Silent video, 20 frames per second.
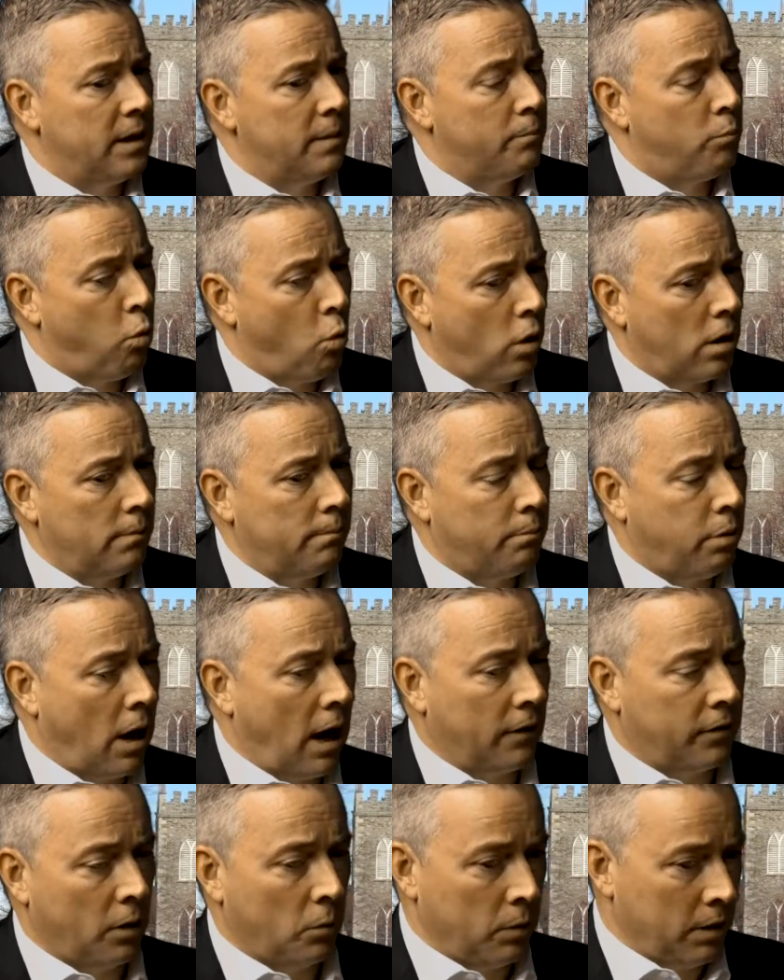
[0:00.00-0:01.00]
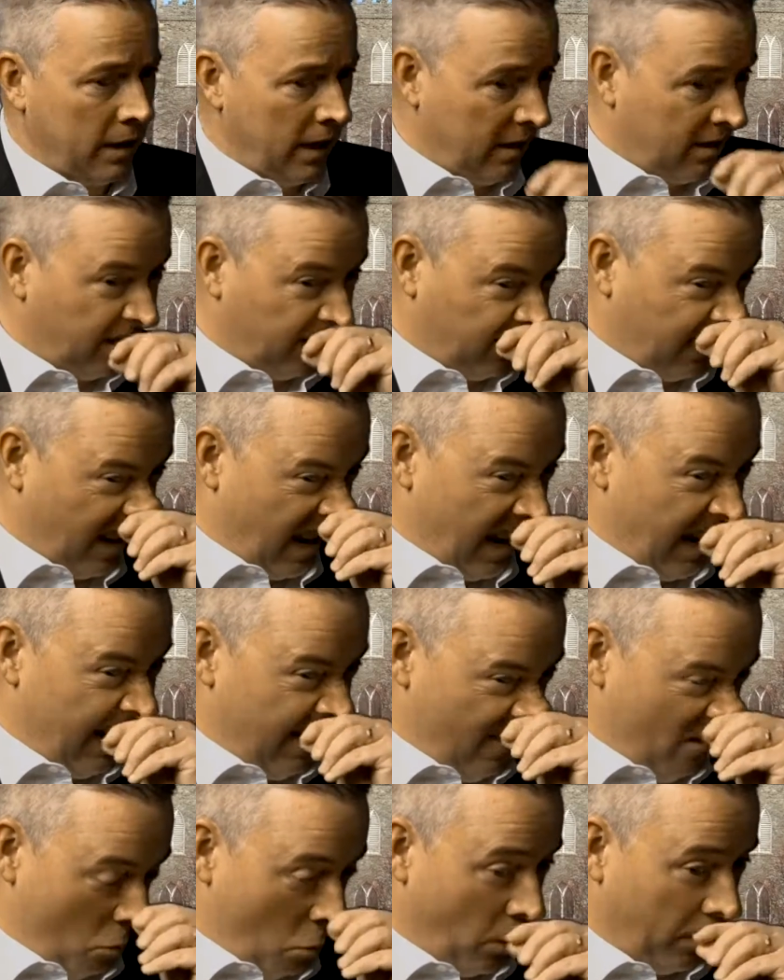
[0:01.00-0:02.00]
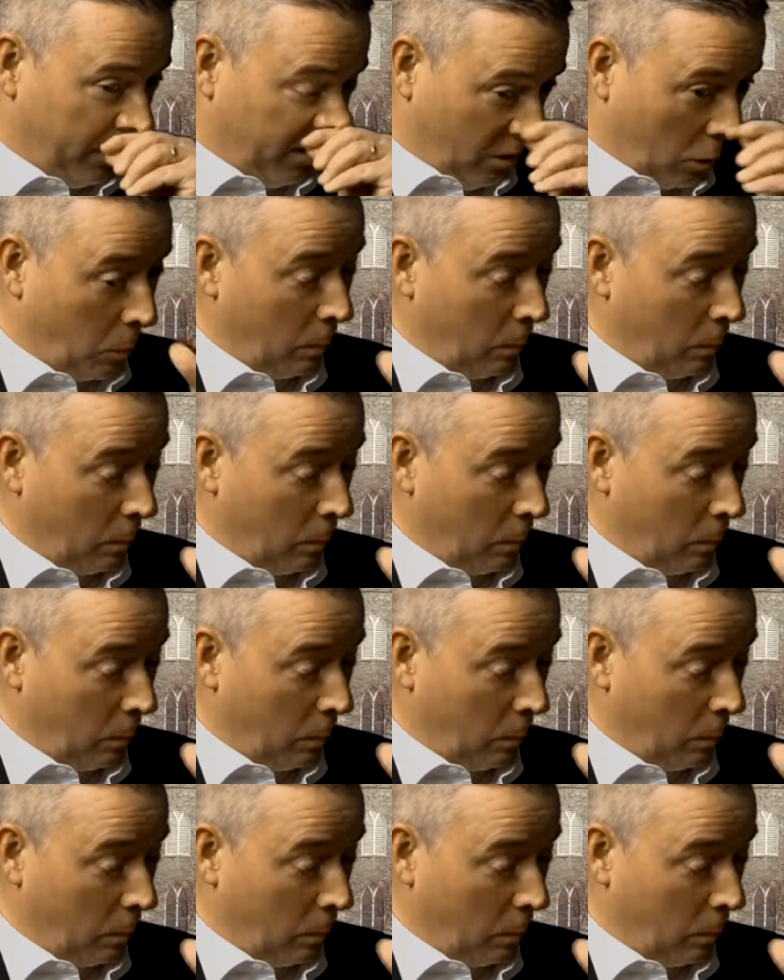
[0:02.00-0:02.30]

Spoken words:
important part that we need to stay with